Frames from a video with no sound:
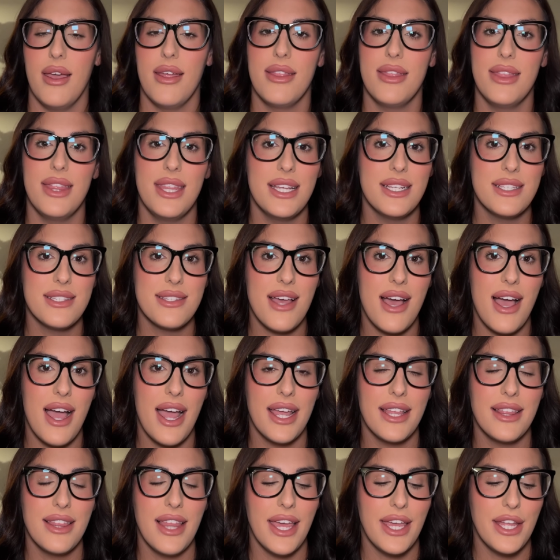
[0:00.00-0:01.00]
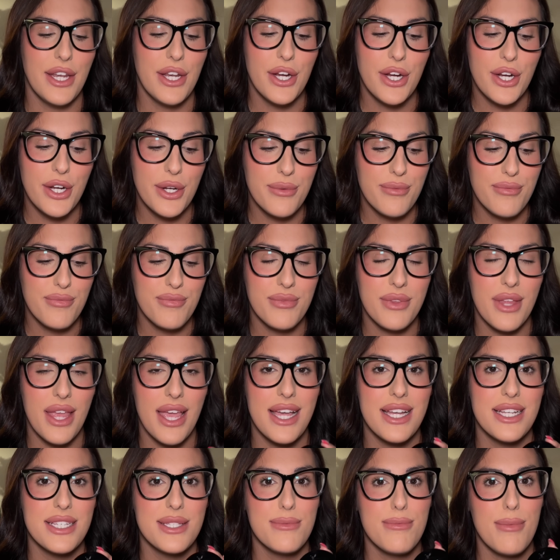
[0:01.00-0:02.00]
This highlighter
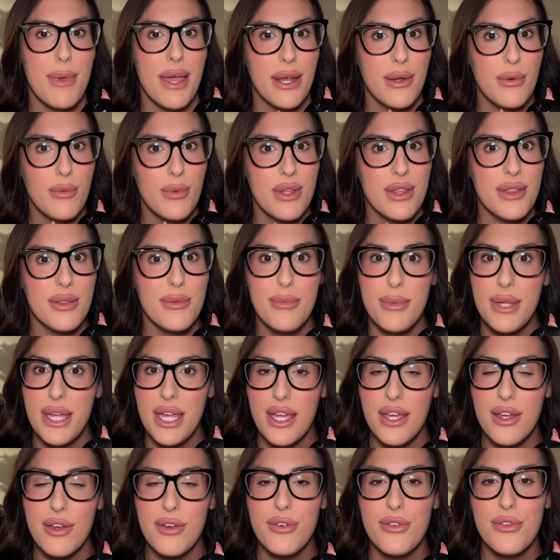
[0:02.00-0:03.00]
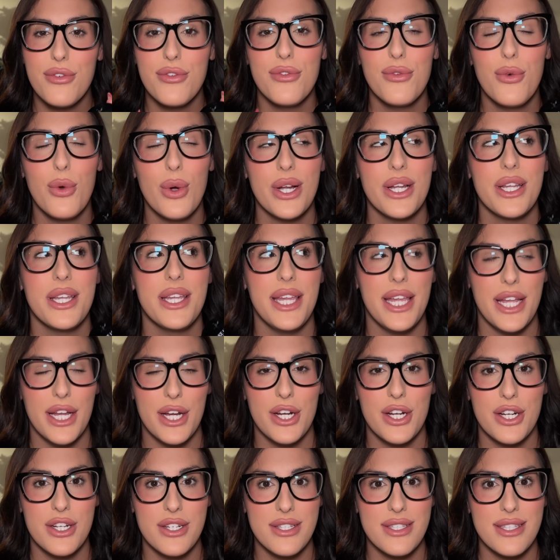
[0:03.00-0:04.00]
has been with me for
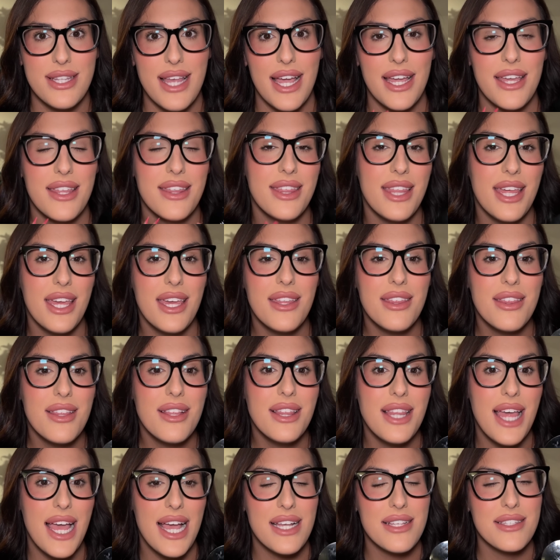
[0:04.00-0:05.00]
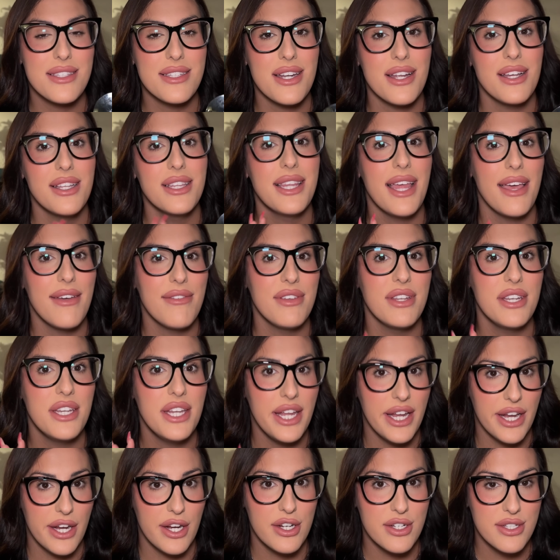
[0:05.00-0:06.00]
years. I think the last 11
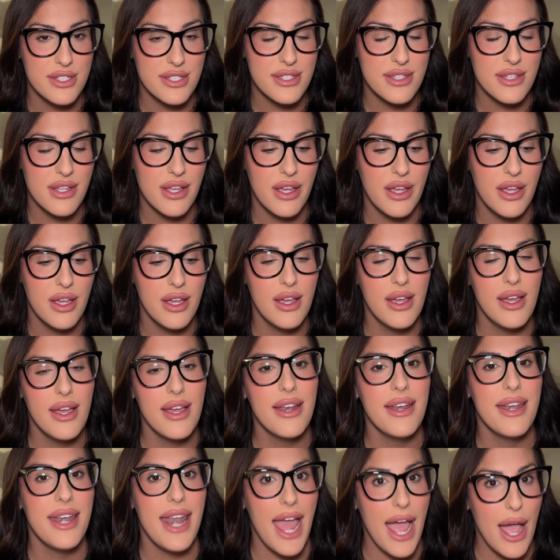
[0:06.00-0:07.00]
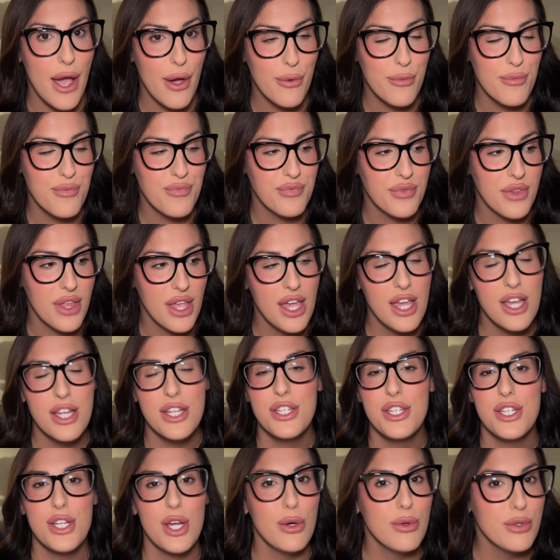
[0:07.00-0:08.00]
years. Now,
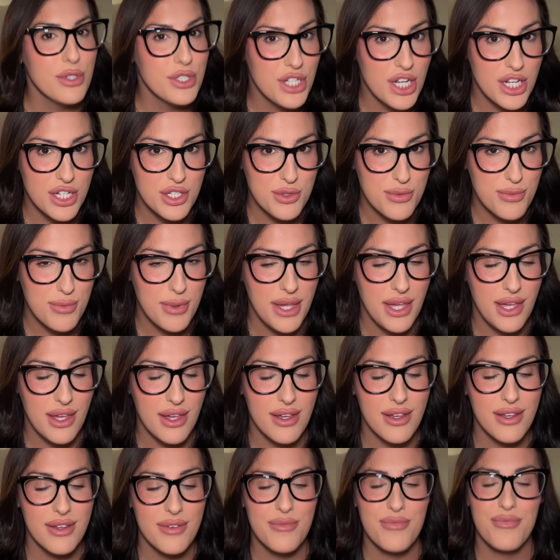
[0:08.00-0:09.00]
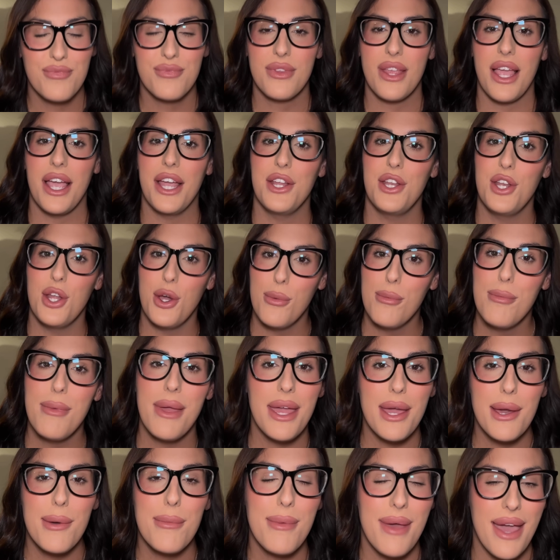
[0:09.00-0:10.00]
don't judge me. I know
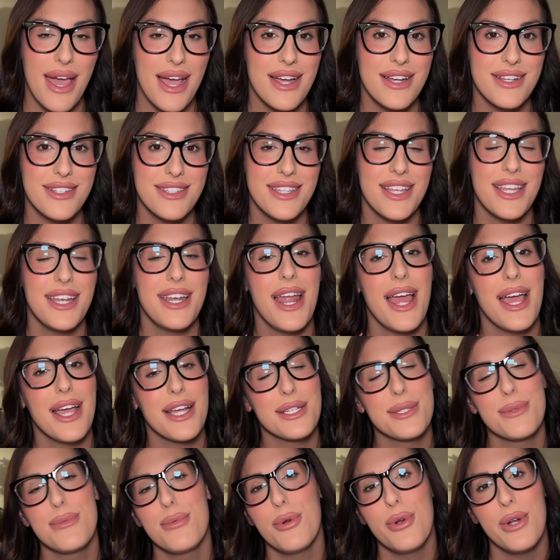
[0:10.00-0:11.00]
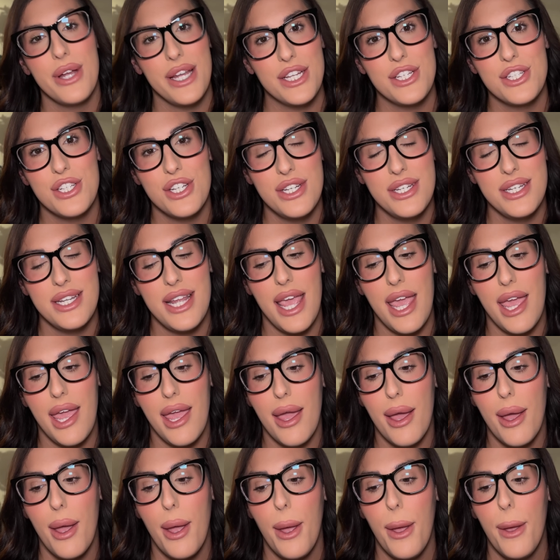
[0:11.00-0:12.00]
makeup has an expiration
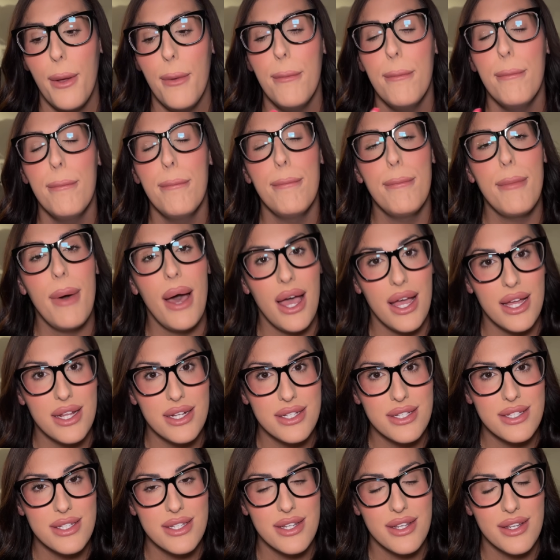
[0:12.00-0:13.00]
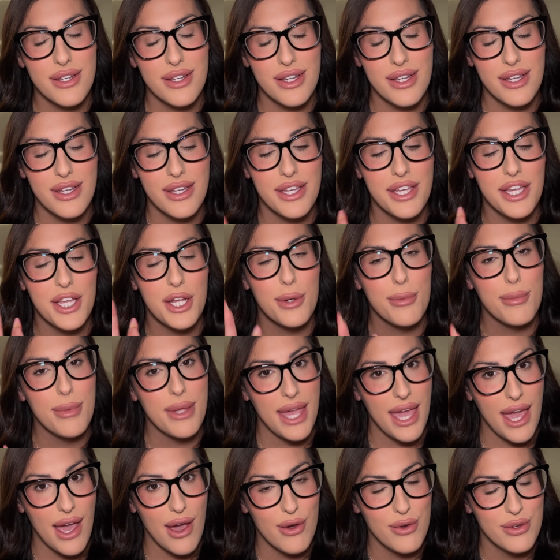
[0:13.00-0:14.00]
date, but hear
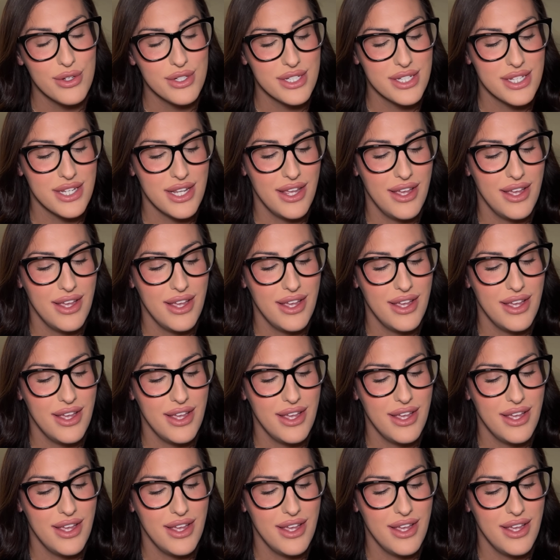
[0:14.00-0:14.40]
me out.